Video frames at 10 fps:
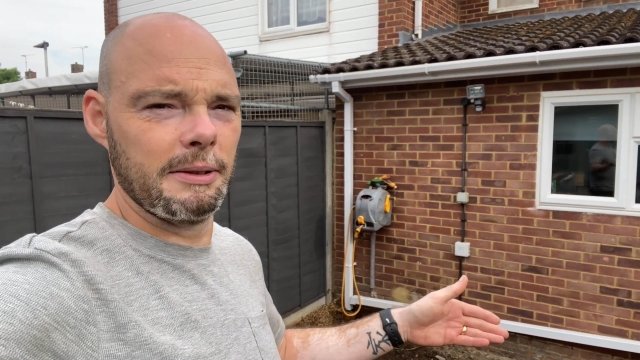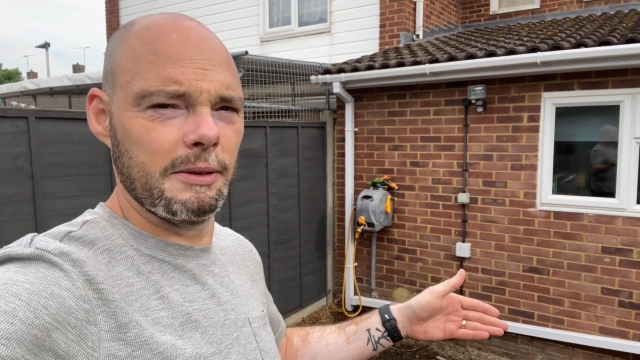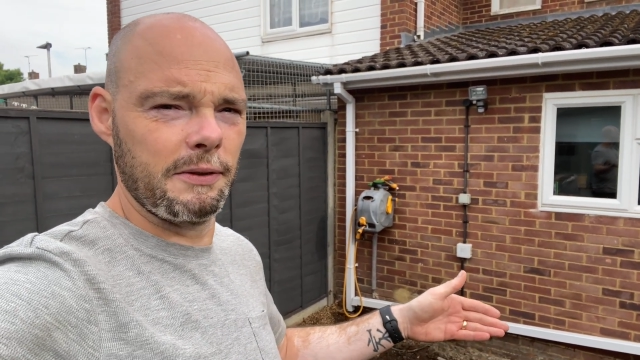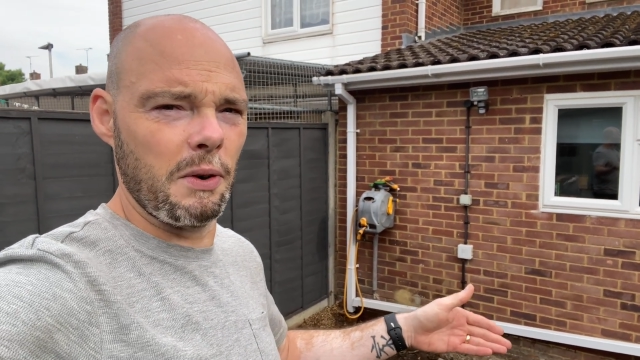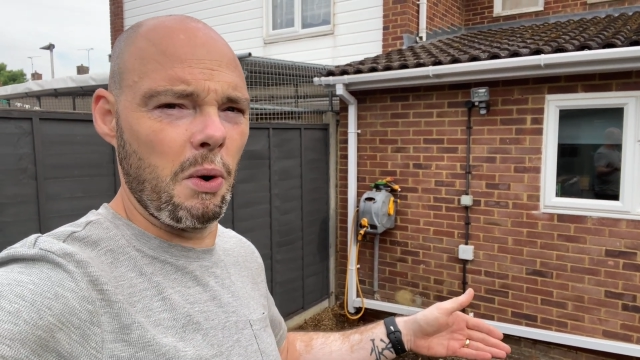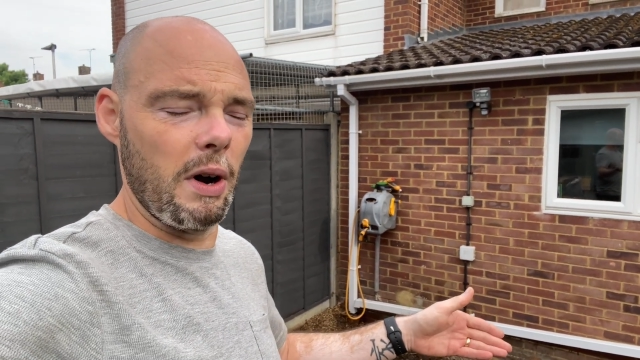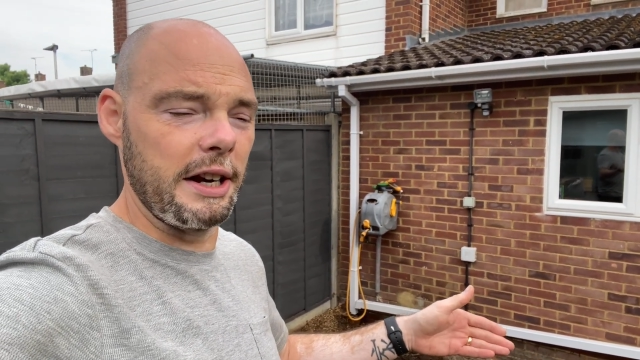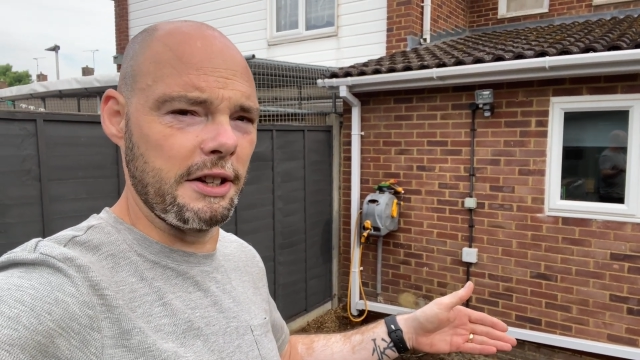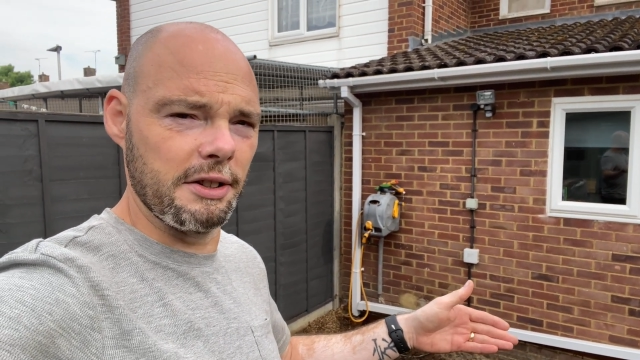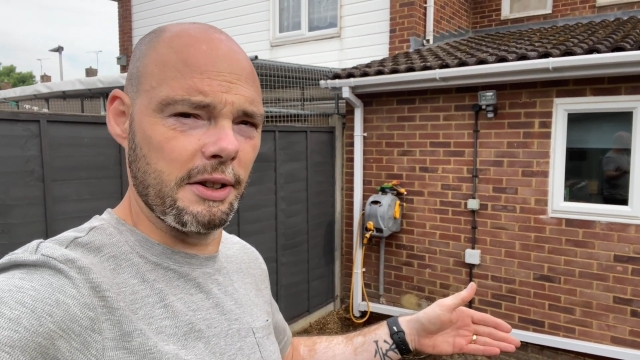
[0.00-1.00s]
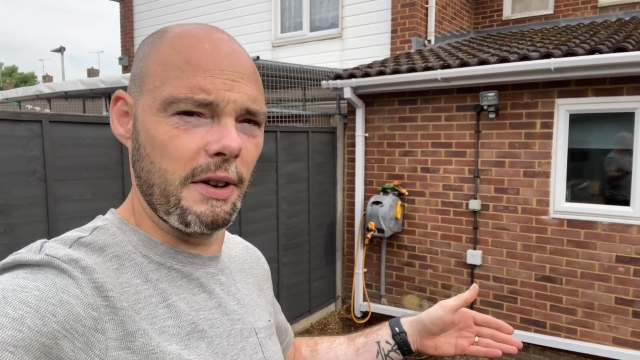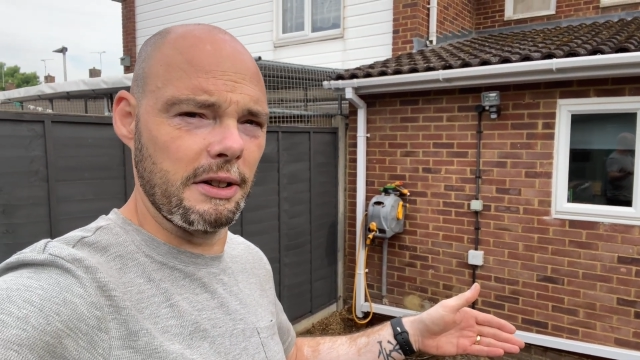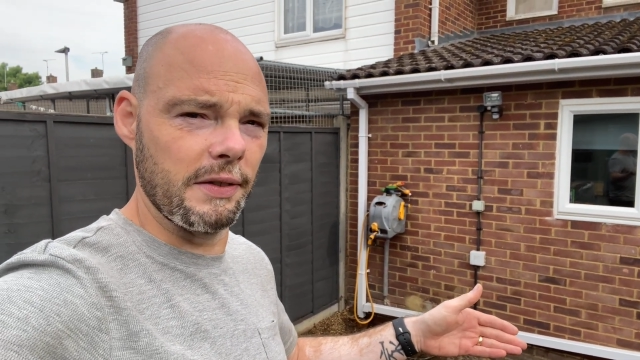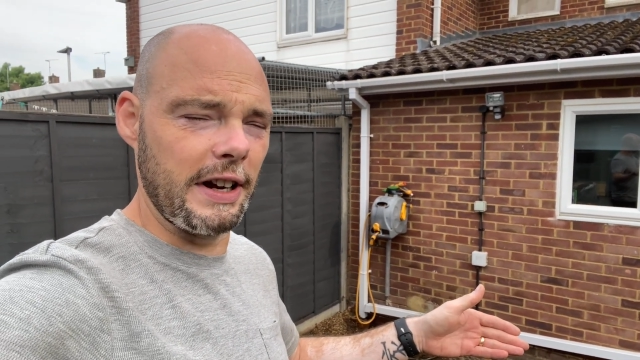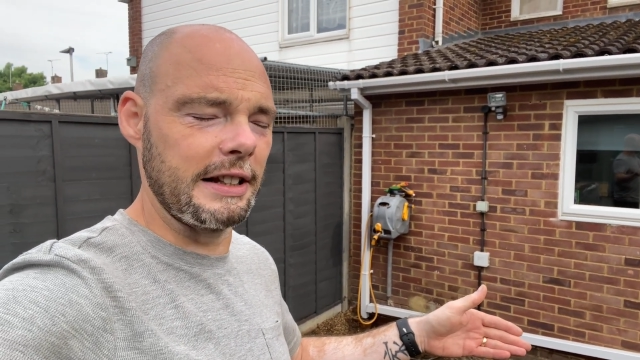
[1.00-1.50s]
floor and you're using a
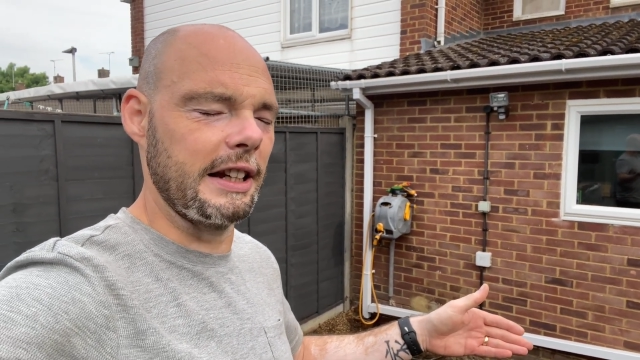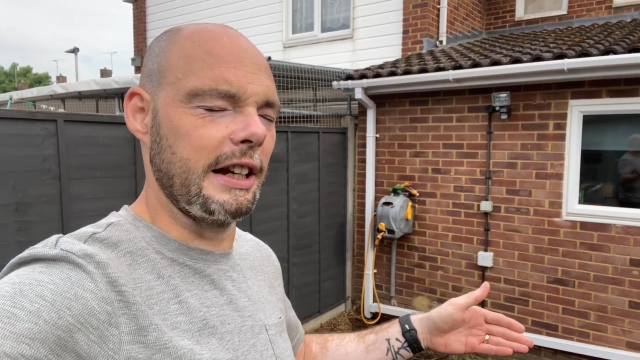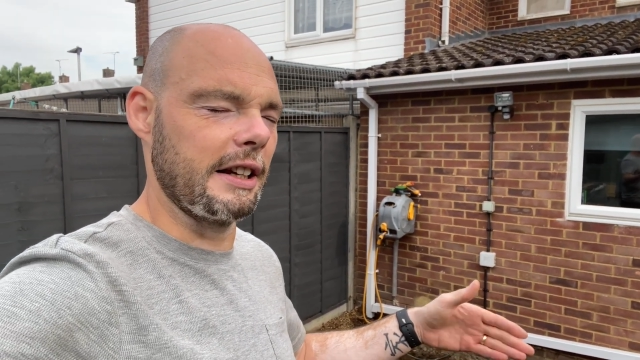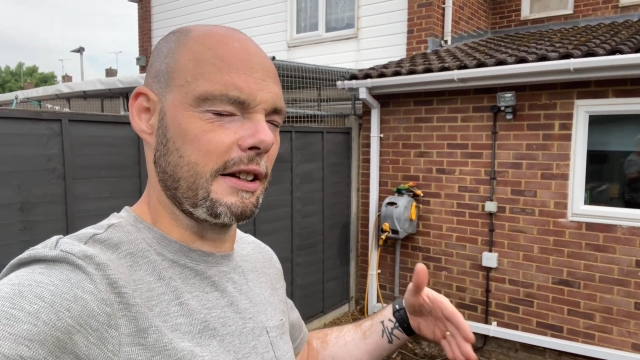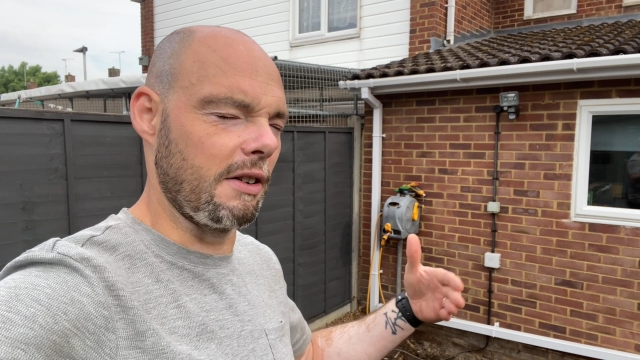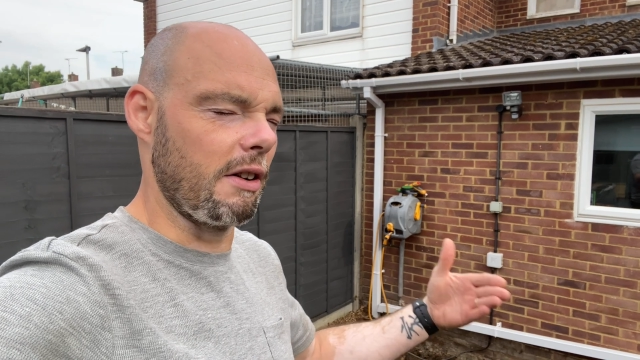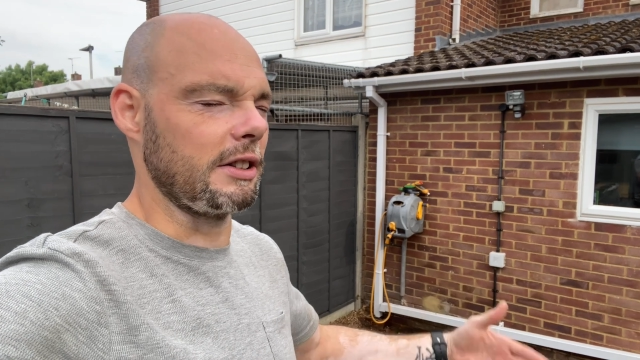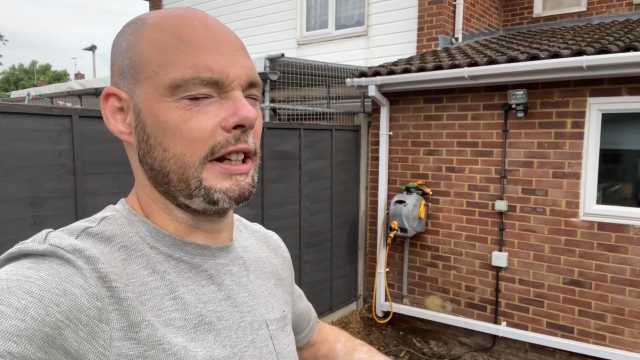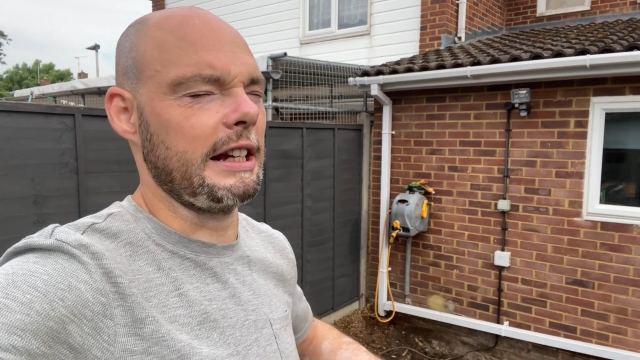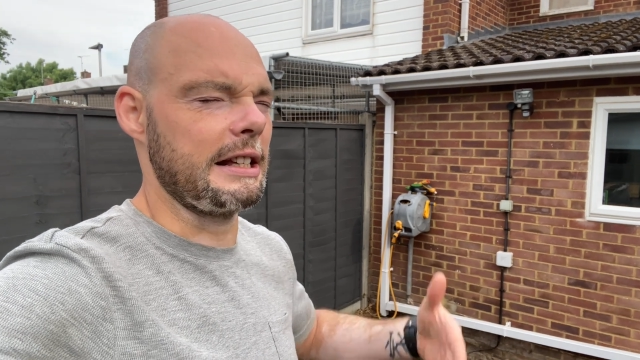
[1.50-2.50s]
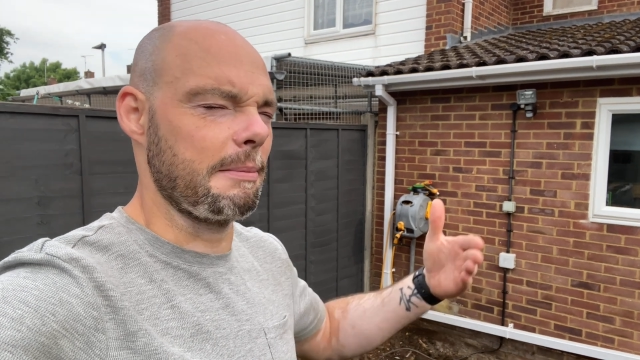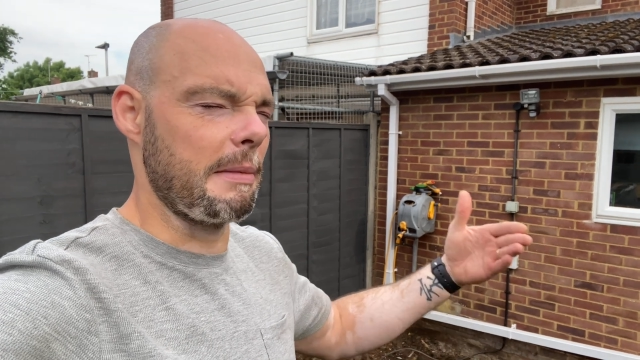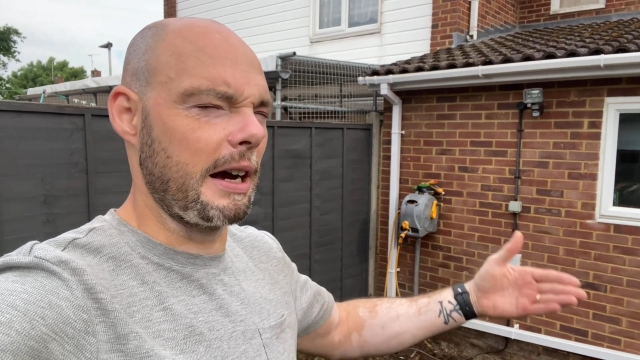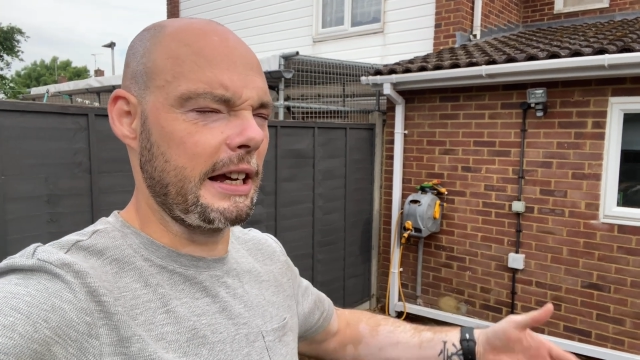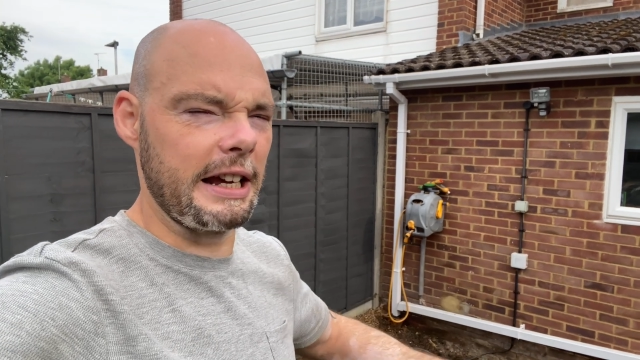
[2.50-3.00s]
rotavator, it clogs, it gets
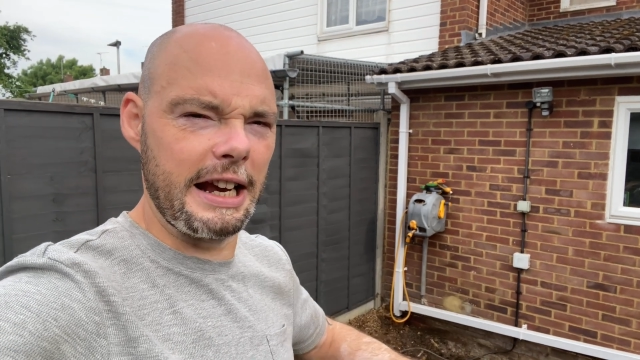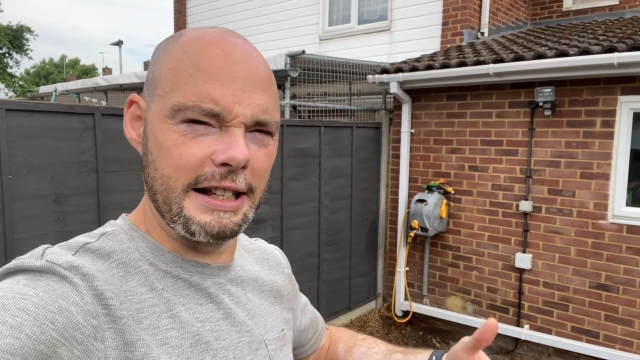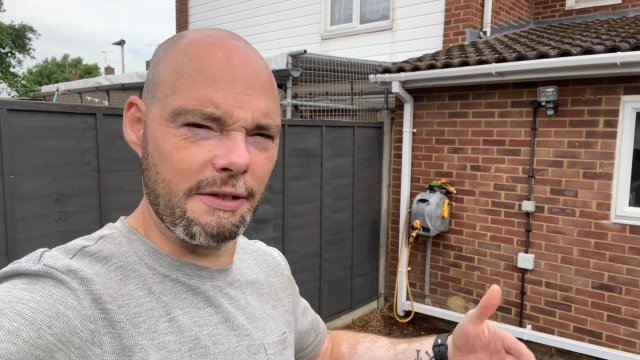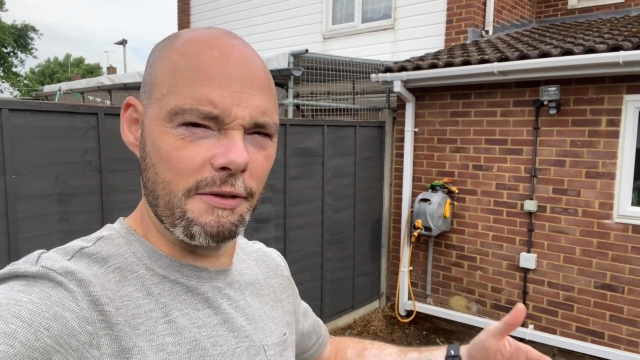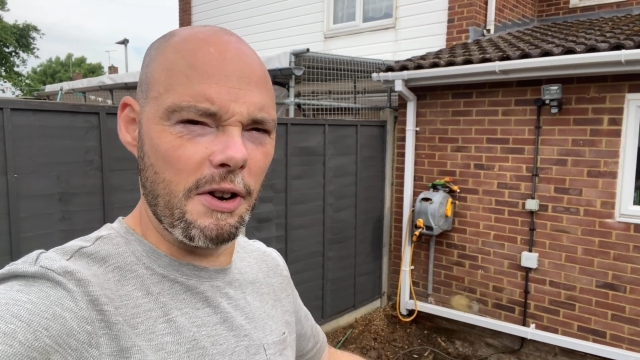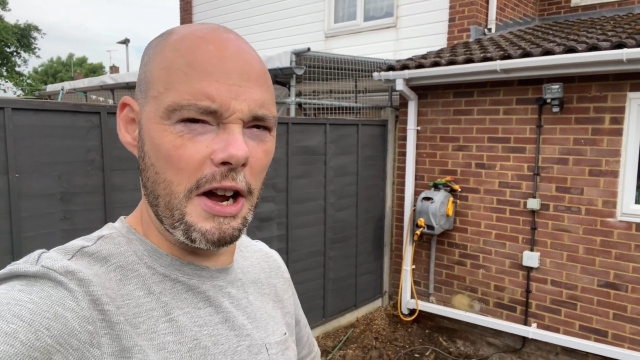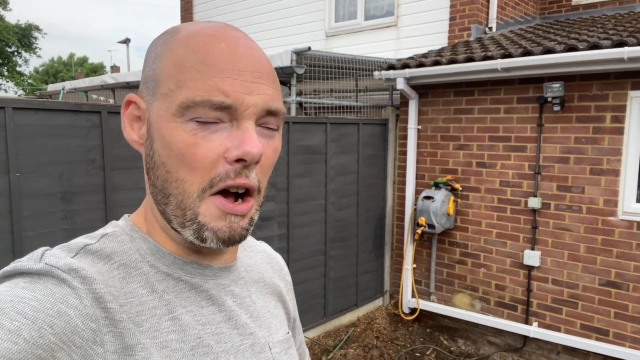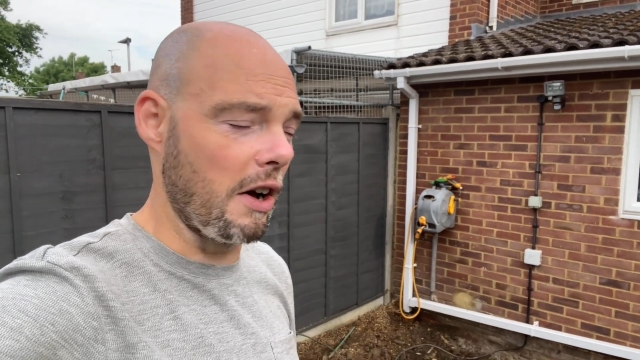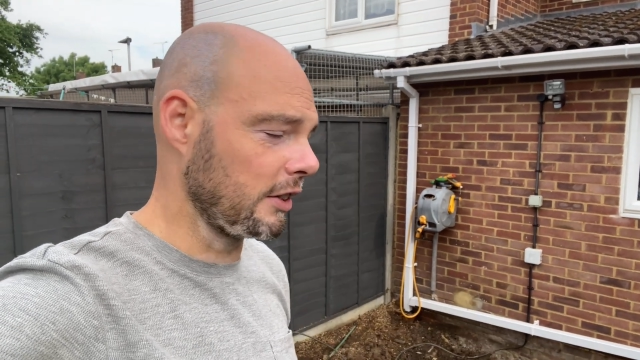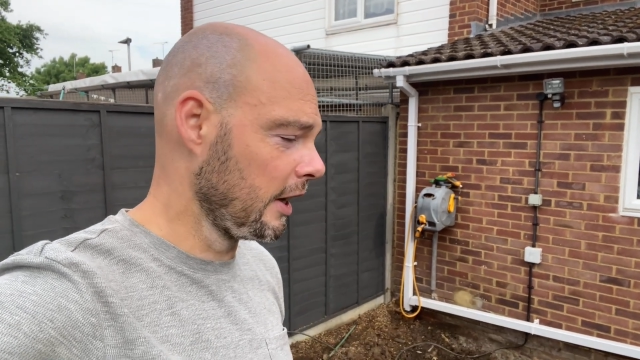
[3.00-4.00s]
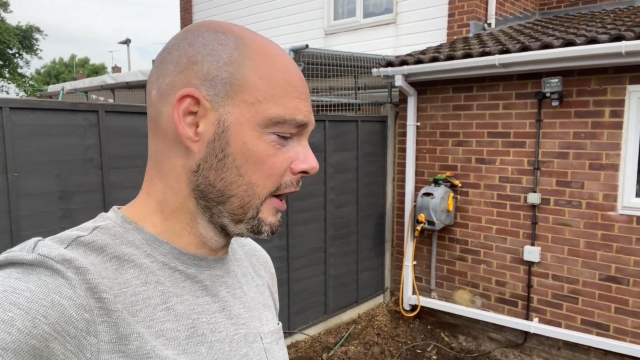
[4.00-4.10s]
mucky, it's a right arse.